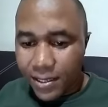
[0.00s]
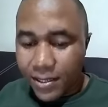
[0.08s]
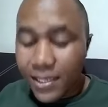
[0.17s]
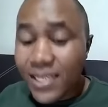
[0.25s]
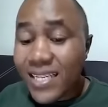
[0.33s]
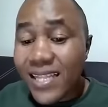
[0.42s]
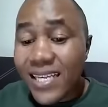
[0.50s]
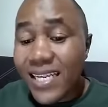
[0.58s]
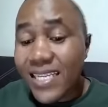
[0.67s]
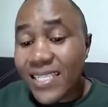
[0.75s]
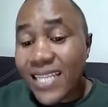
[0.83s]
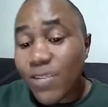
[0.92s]
These are
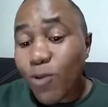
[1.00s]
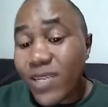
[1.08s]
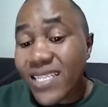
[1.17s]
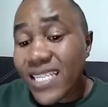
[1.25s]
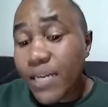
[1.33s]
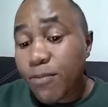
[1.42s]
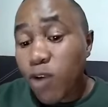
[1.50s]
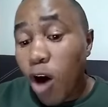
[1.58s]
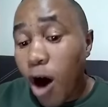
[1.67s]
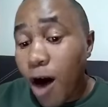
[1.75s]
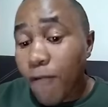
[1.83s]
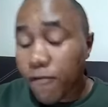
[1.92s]
things that were stripped
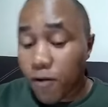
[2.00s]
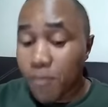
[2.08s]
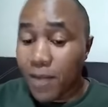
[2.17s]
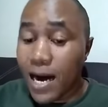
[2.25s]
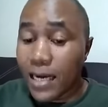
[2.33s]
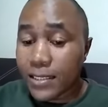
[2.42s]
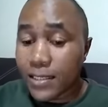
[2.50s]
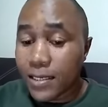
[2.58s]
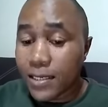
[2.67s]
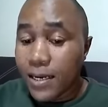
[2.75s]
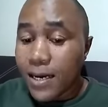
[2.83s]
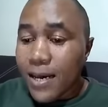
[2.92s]
off from us
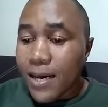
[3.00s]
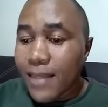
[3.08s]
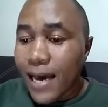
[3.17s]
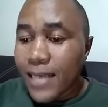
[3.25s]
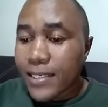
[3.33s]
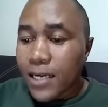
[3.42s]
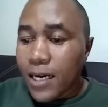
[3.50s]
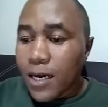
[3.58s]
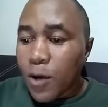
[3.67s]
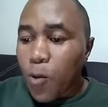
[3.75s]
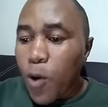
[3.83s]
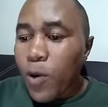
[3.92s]
that
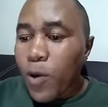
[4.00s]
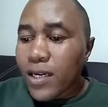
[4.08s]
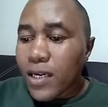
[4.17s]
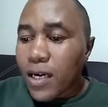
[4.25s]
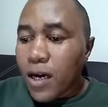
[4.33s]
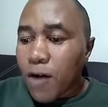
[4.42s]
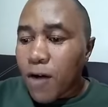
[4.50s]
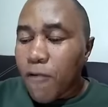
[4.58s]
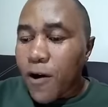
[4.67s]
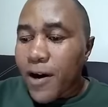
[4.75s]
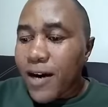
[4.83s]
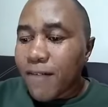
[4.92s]
we will
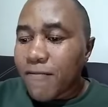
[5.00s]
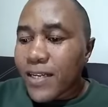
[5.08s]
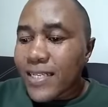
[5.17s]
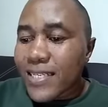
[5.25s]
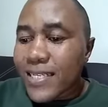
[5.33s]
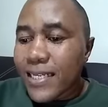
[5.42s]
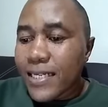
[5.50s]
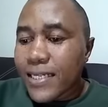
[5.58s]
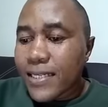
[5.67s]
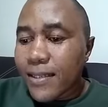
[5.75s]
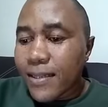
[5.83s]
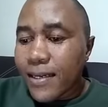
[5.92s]
forever treat
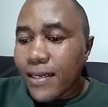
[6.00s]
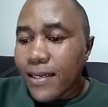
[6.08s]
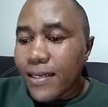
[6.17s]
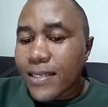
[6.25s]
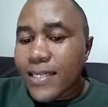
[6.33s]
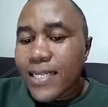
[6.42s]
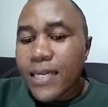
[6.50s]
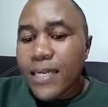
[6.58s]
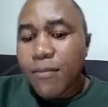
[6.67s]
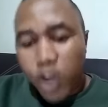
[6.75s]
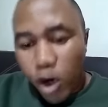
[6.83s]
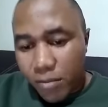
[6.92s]
the
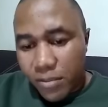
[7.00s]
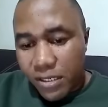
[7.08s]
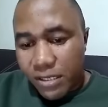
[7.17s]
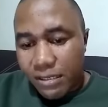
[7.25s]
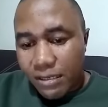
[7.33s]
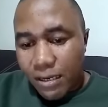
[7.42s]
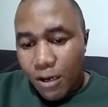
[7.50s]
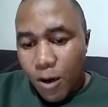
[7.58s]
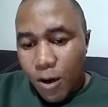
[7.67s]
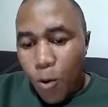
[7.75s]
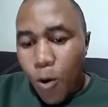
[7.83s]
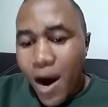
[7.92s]
symptoms
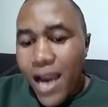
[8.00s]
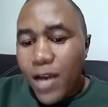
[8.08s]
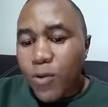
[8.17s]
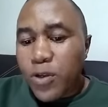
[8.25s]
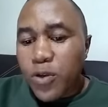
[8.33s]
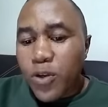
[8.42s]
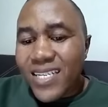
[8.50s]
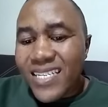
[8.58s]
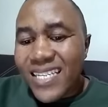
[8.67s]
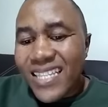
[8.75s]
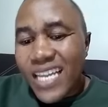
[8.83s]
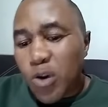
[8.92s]
while we do not
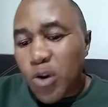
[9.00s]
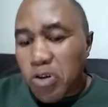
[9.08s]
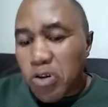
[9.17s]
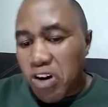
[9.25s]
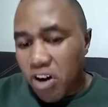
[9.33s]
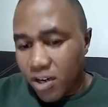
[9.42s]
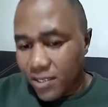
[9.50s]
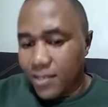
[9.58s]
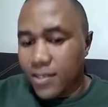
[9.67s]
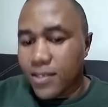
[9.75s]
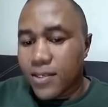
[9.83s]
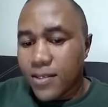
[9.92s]
treat the root
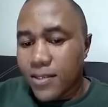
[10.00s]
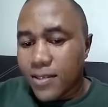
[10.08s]
causes.